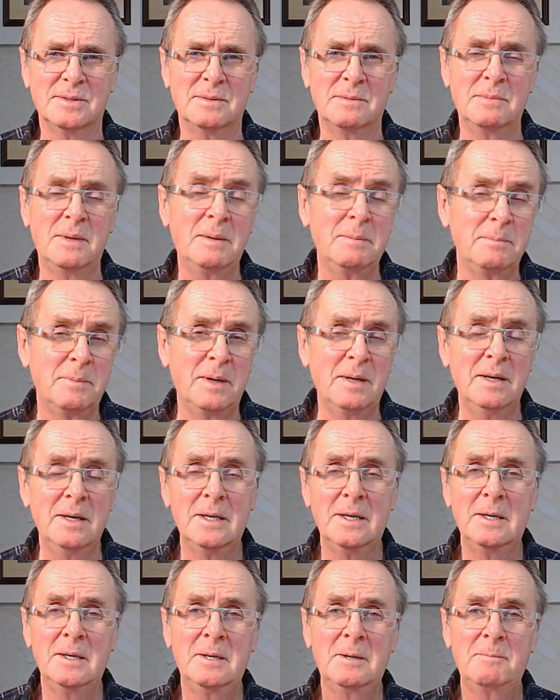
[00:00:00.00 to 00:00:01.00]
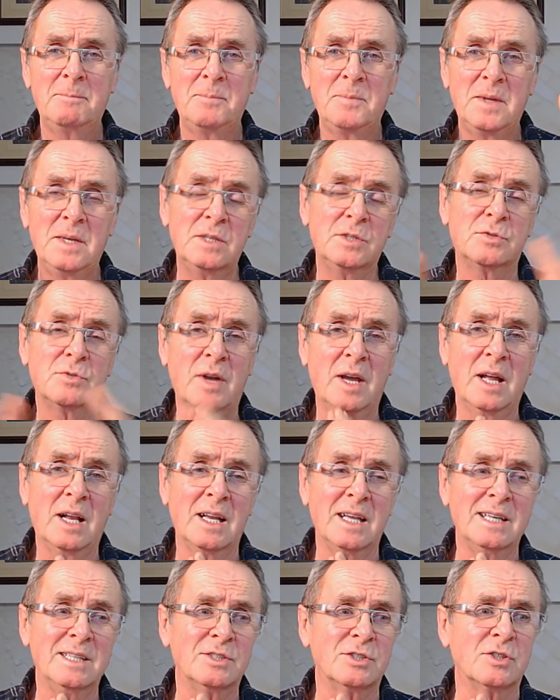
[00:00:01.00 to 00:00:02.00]
Remember, Israel
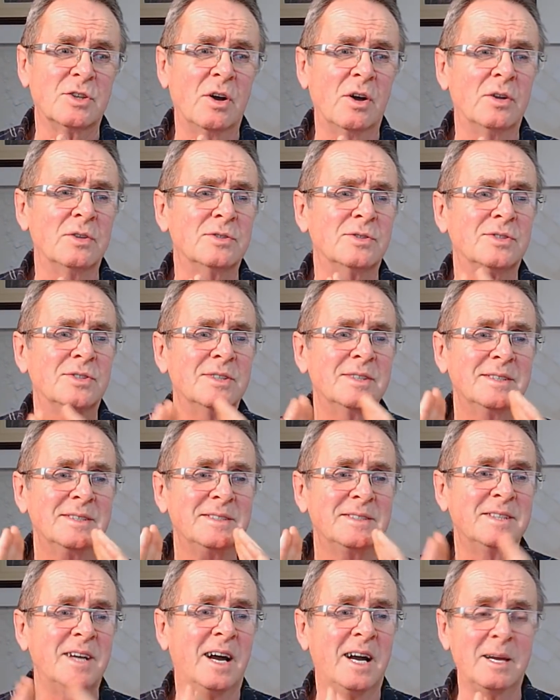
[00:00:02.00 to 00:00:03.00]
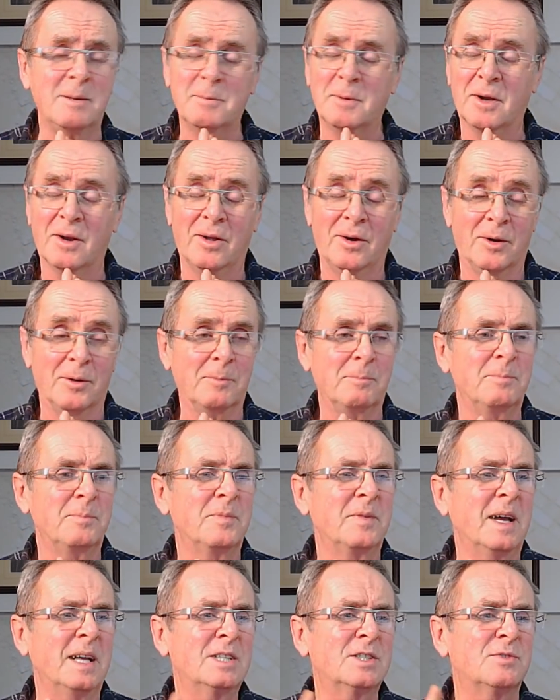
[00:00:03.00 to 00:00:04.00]
is God's time clock.
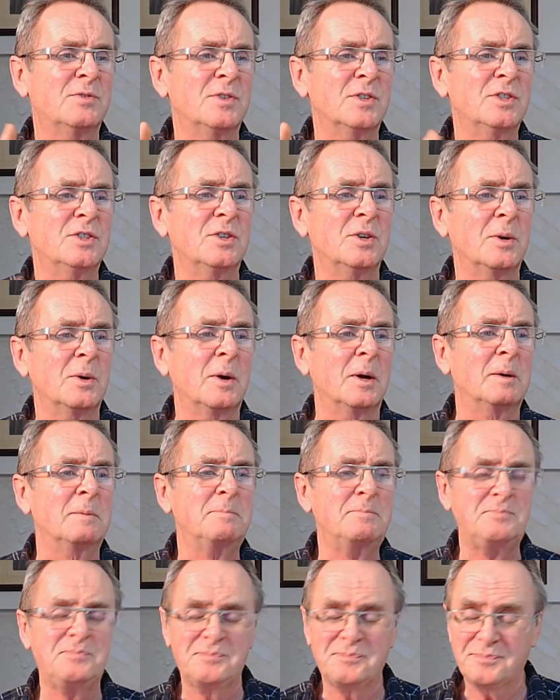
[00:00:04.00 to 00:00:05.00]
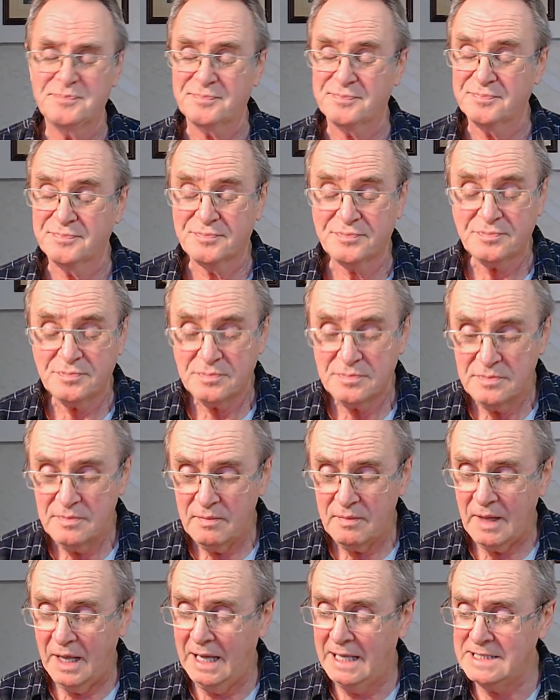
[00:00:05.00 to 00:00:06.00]
That's for sure.
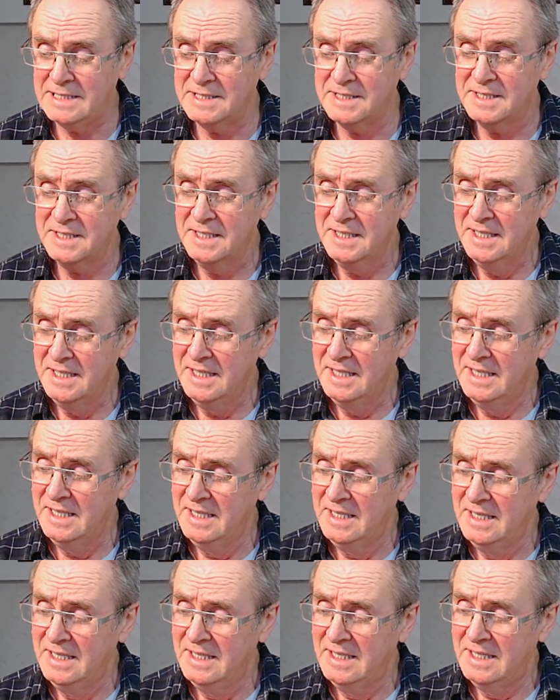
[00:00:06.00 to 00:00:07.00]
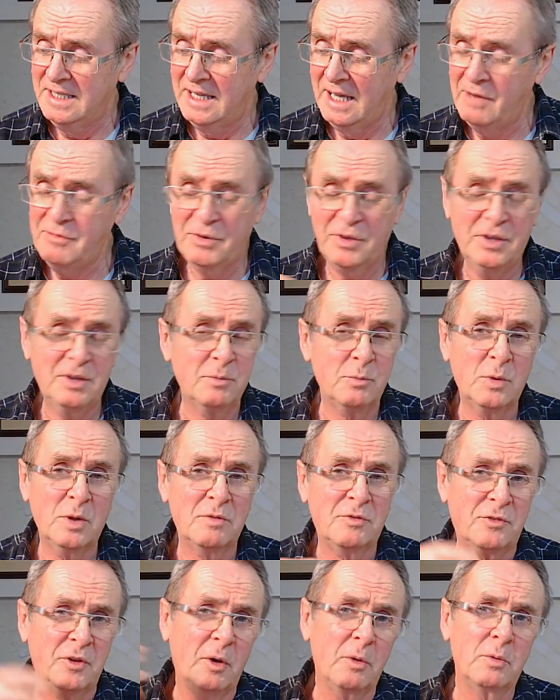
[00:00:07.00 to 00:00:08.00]
And everything will
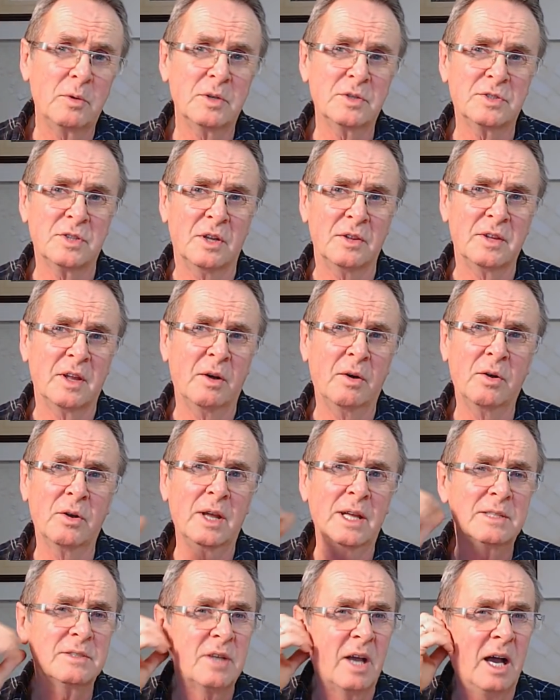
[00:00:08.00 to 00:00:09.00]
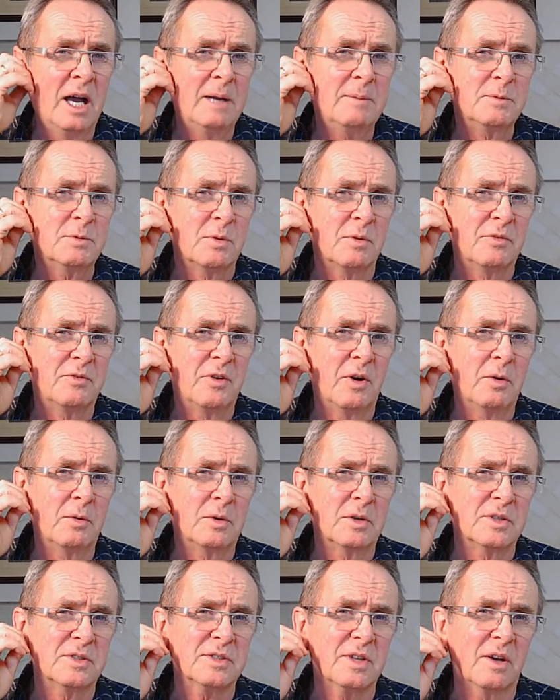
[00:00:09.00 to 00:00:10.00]
focus on that. All our times will
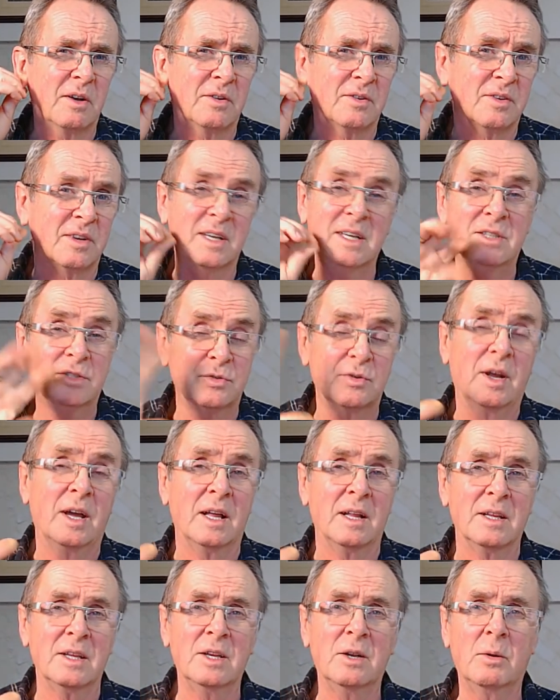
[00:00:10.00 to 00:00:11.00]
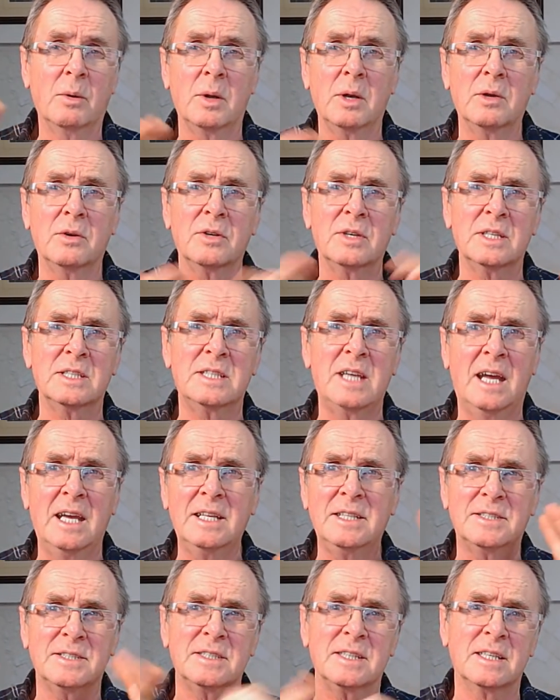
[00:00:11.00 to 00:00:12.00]
focus on Israel. You know, we're looking at
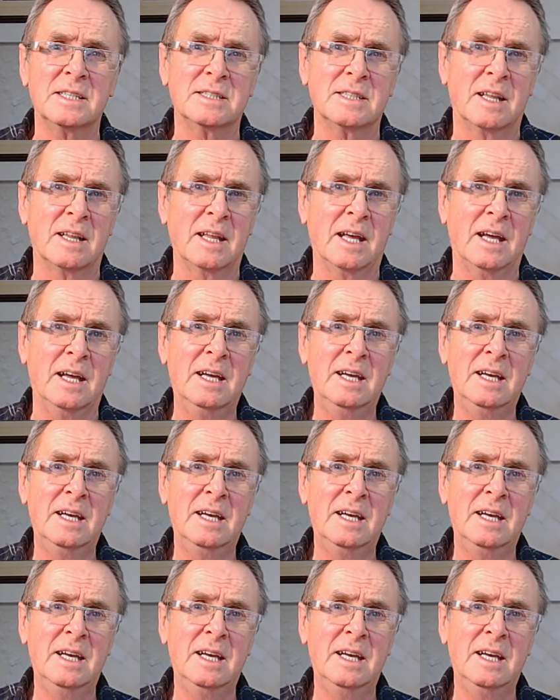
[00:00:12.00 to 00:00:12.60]
dates and things like that.